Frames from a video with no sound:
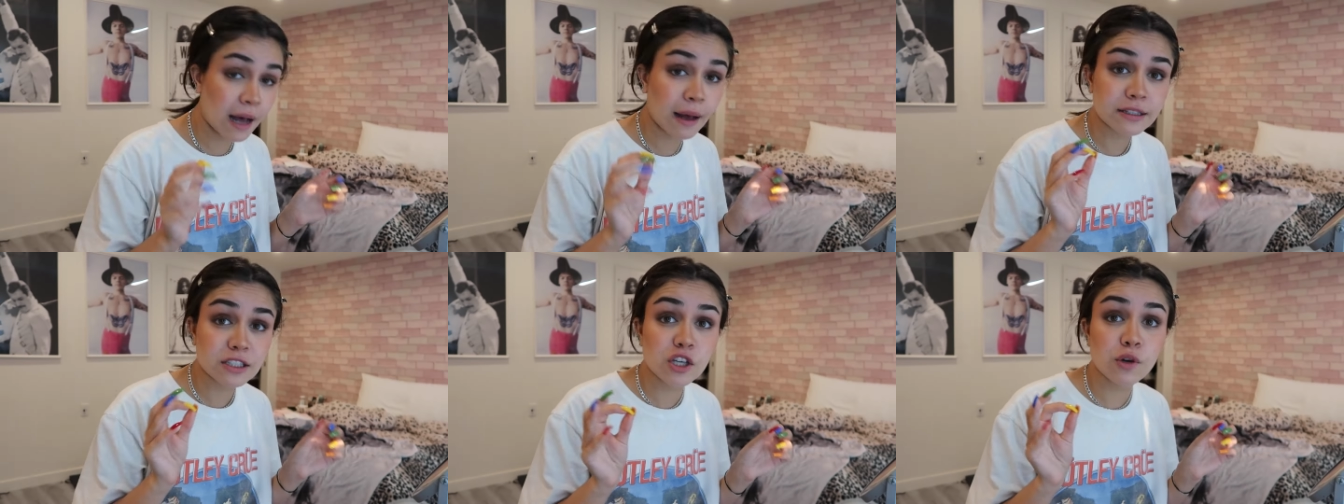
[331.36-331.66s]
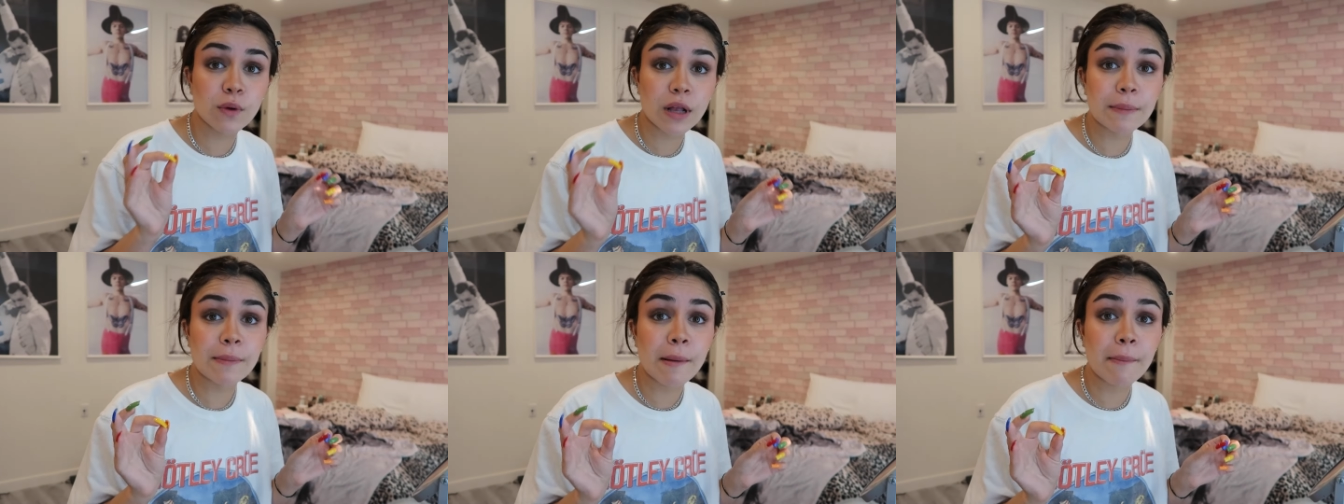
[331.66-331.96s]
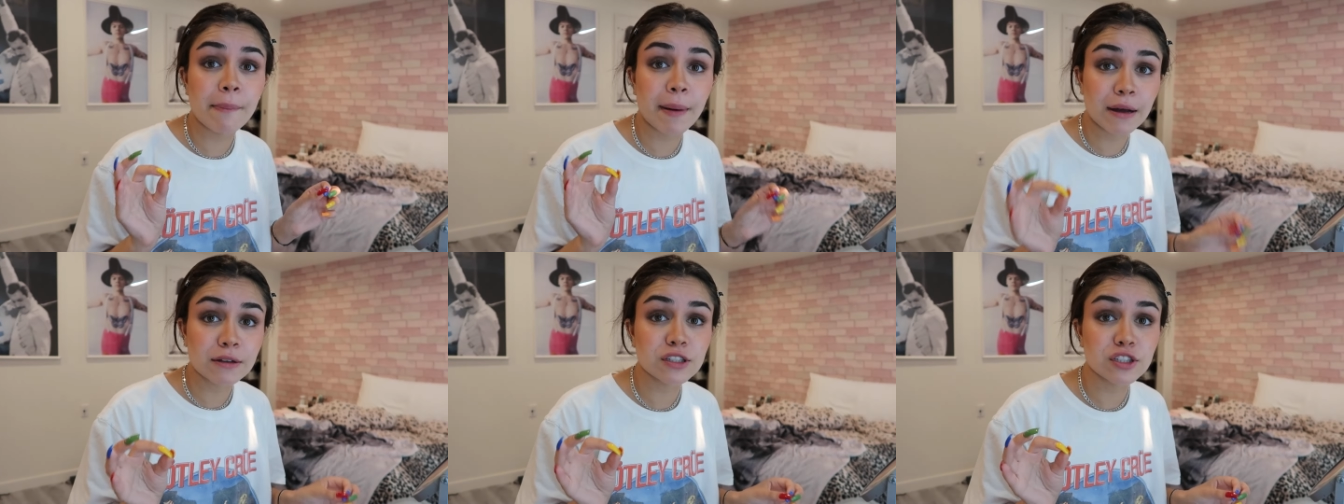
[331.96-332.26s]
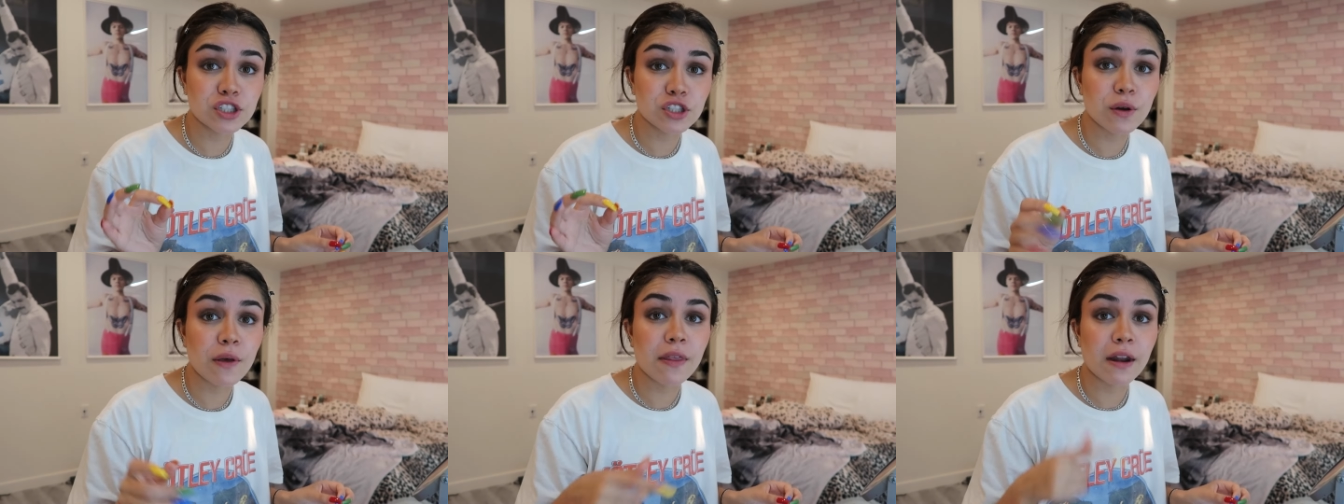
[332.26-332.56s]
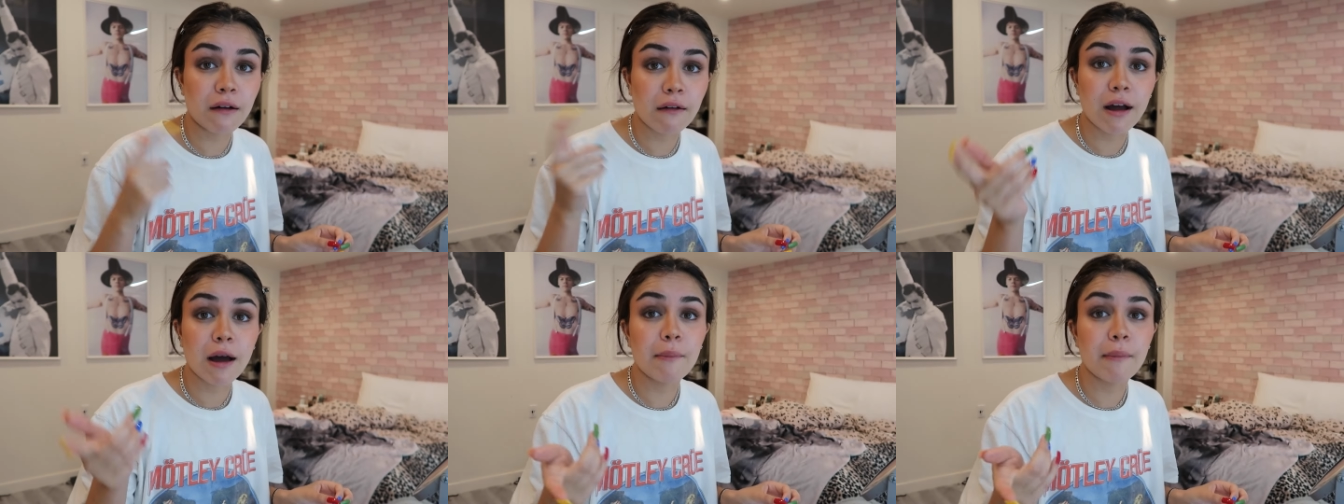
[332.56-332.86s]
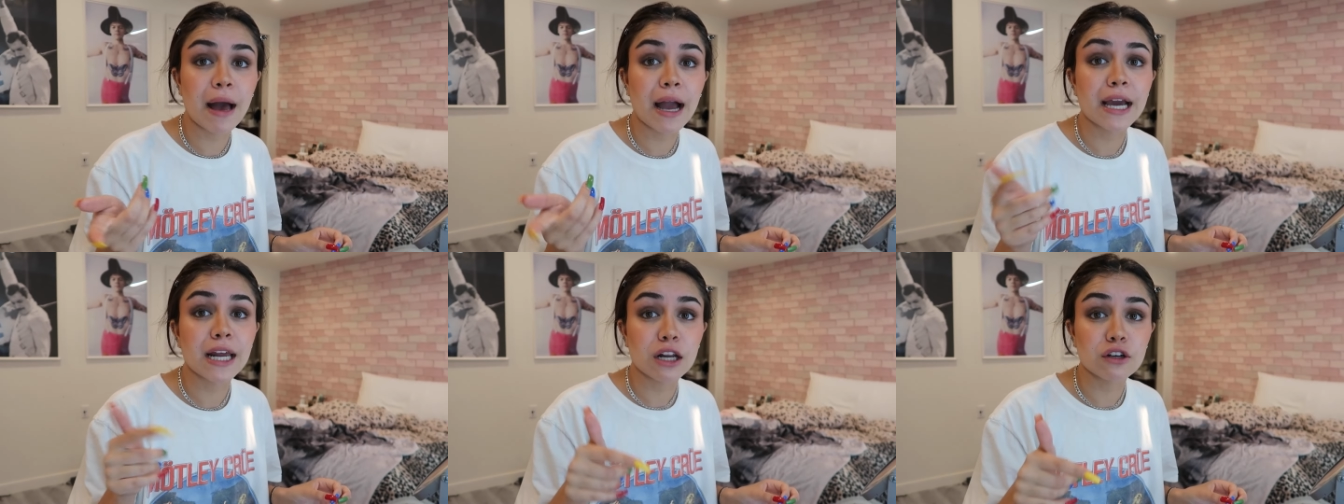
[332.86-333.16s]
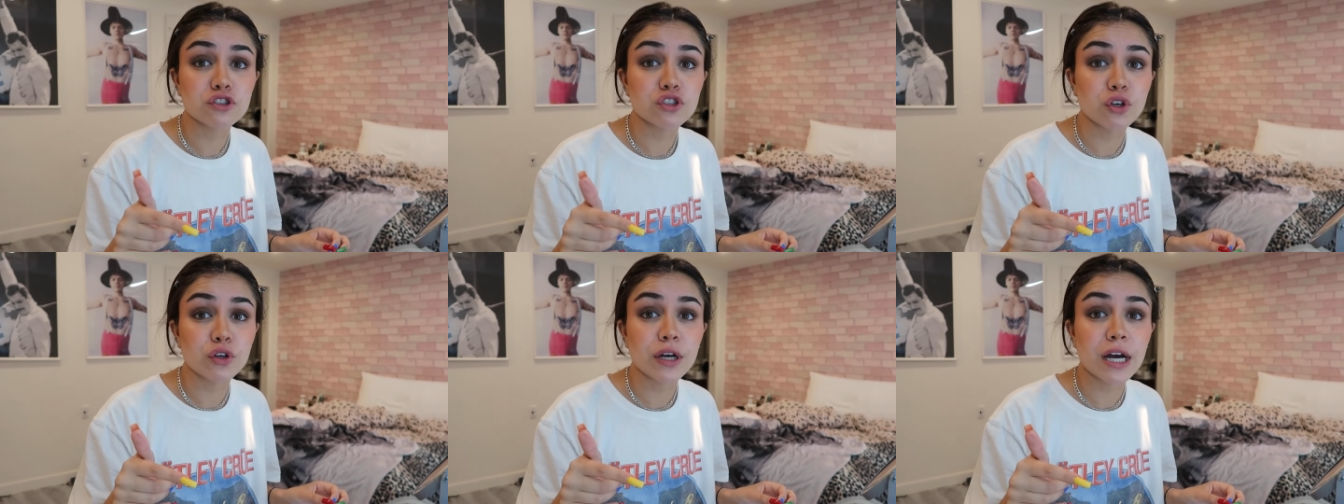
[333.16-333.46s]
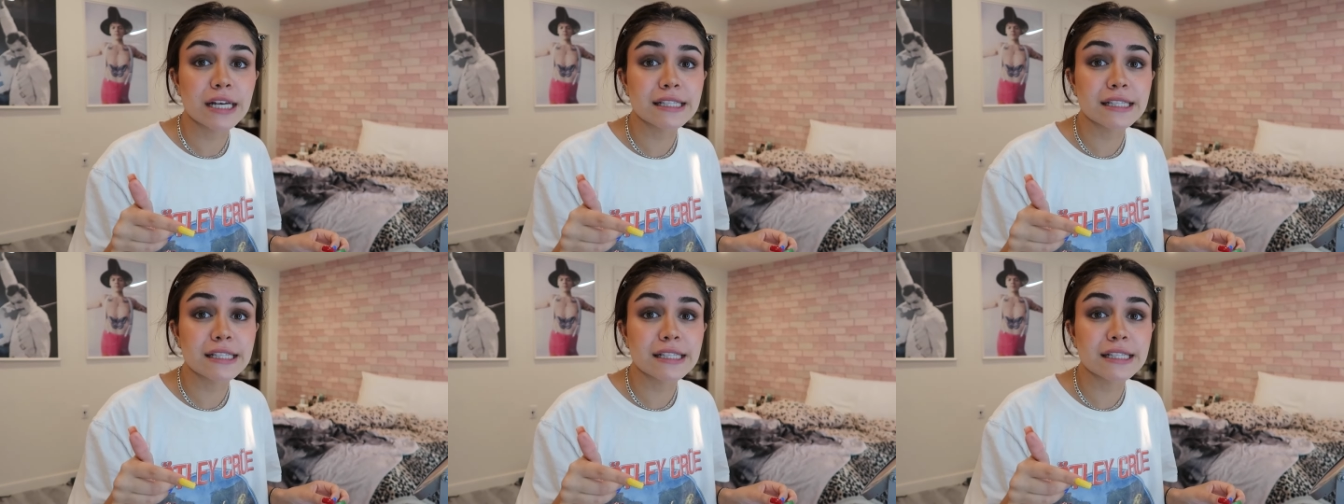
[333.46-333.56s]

I'll tell you what I'm about to do and then I'll come back and I'll show you